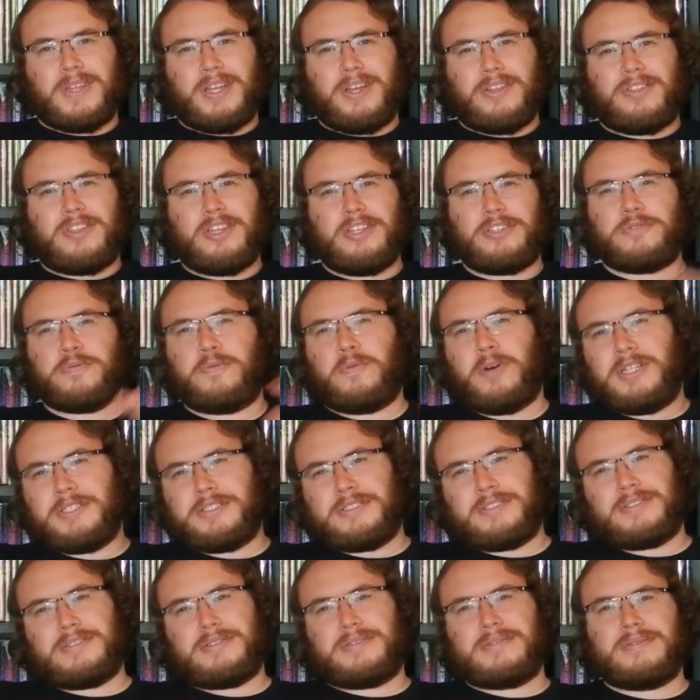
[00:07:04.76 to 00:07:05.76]
This
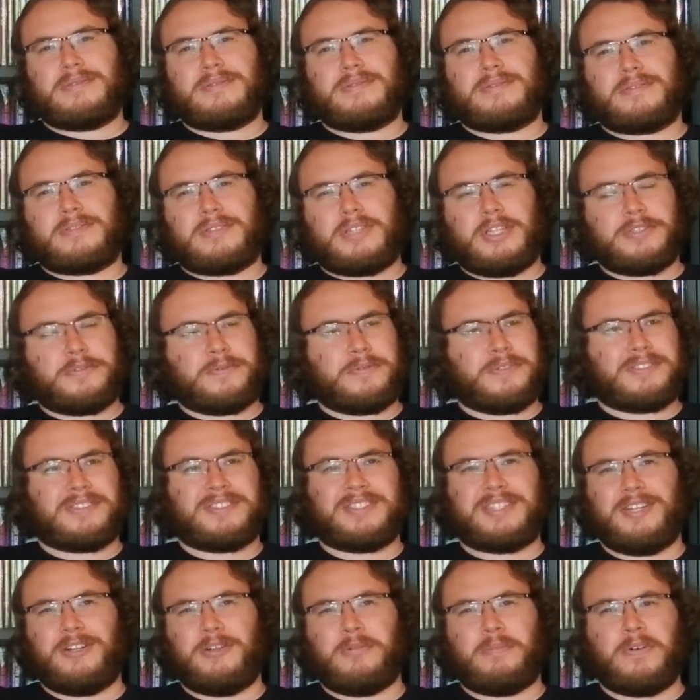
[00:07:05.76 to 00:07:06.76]
was
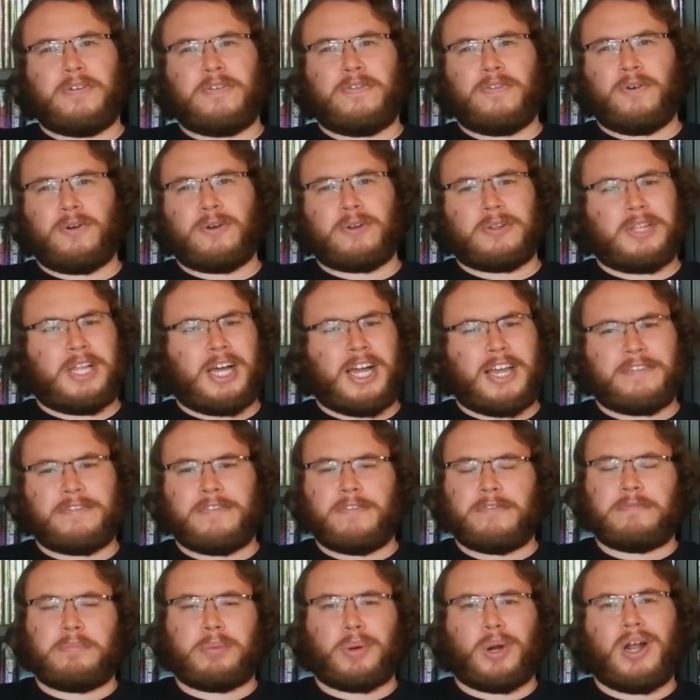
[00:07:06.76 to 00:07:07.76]
still before Life
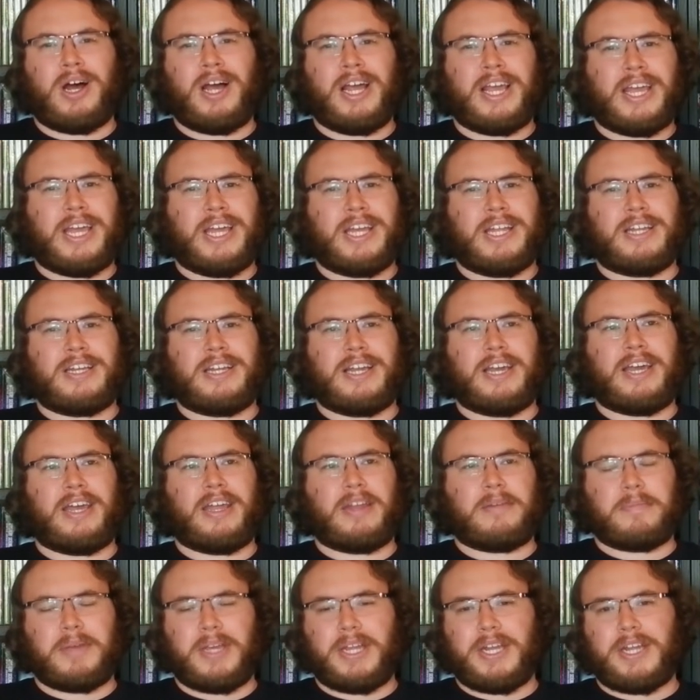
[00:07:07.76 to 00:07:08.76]
of Brian
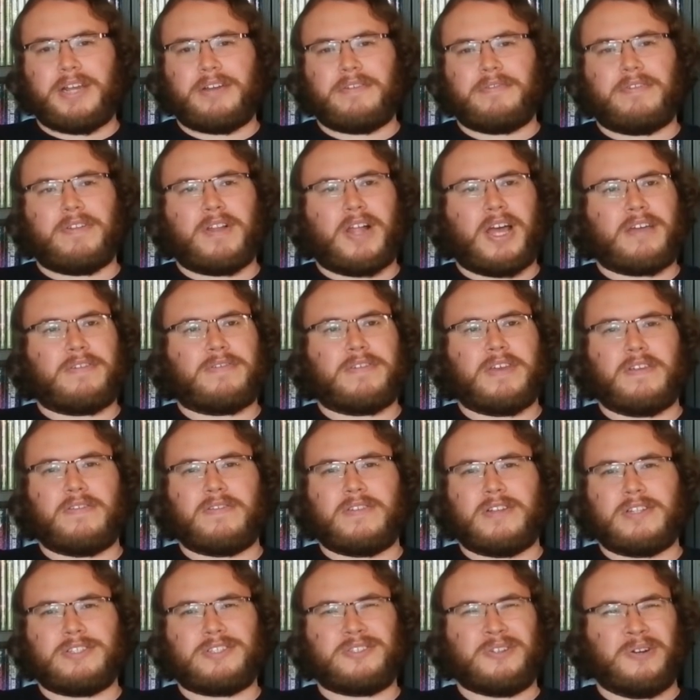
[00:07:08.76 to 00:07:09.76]
and Meaning of Life
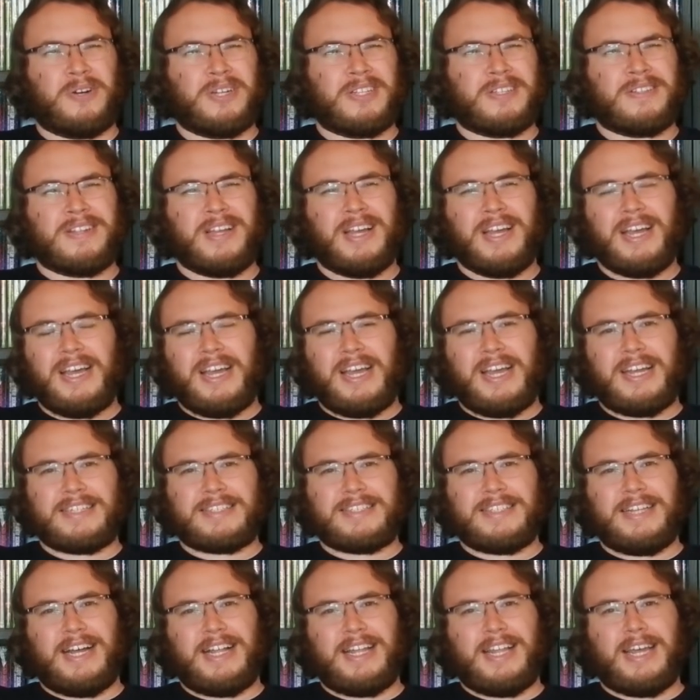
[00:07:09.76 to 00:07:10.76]
even, so
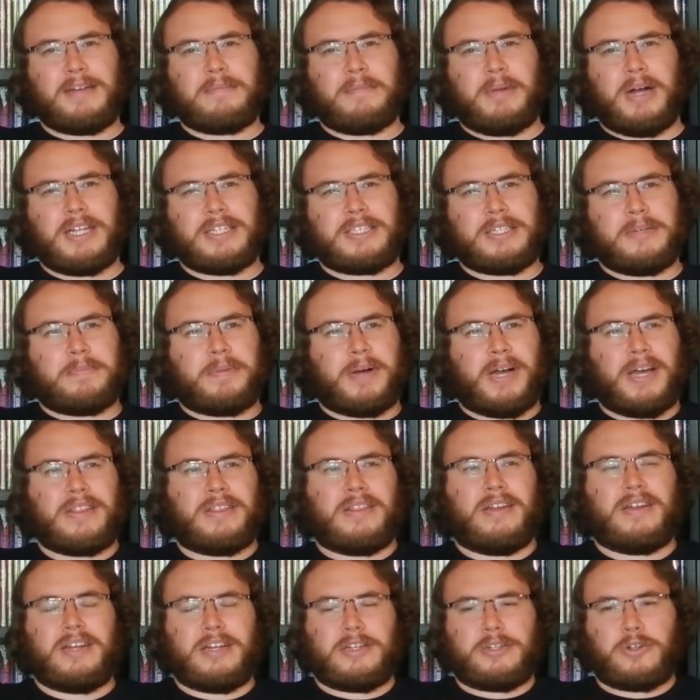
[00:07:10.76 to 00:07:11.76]
it's not like Monty
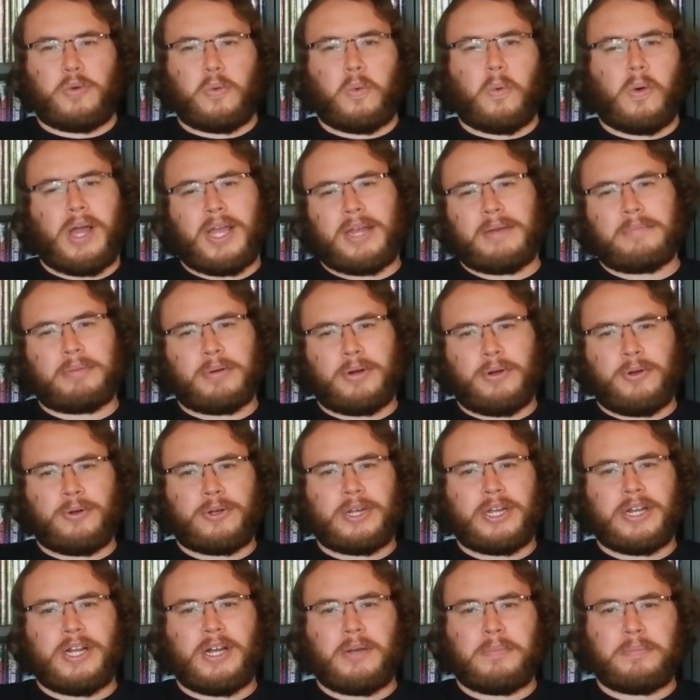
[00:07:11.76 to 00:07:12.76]
Python had quite
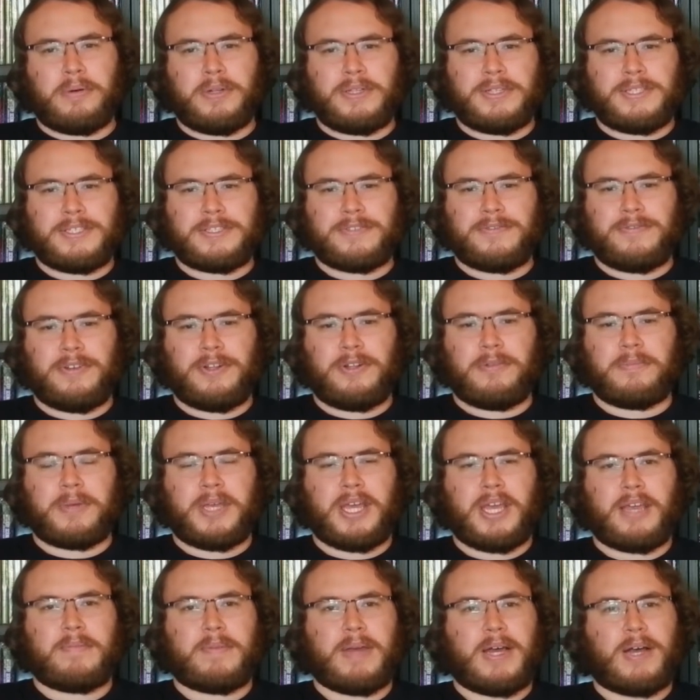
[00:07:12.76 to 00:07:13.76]
broken up when this film
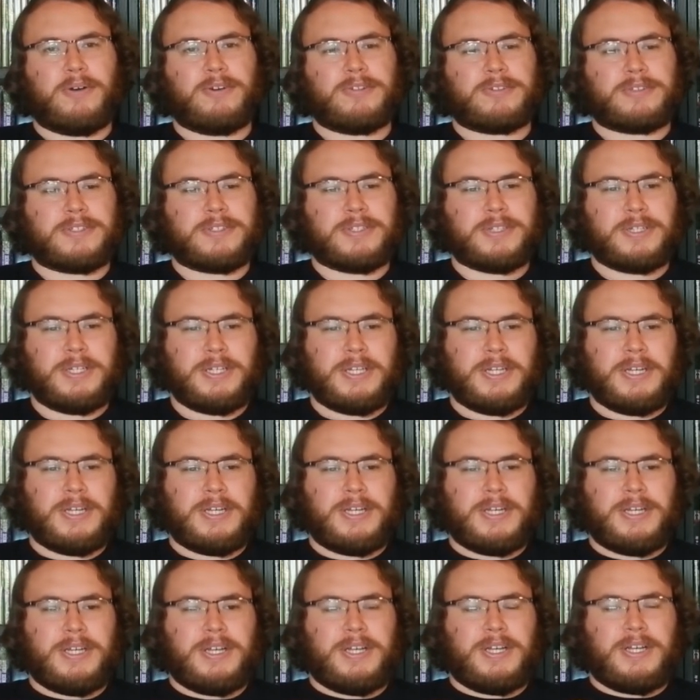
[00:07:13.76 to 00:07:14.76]
came out.
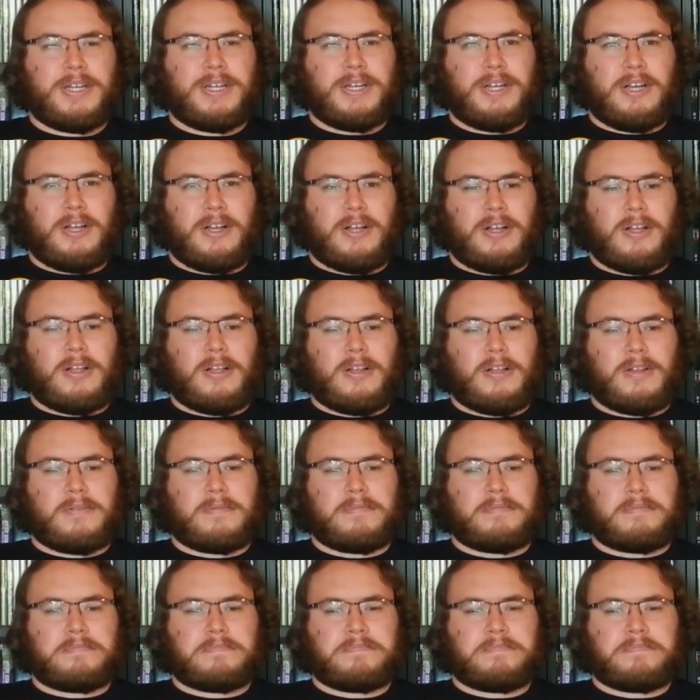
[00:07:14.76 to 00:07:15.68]
But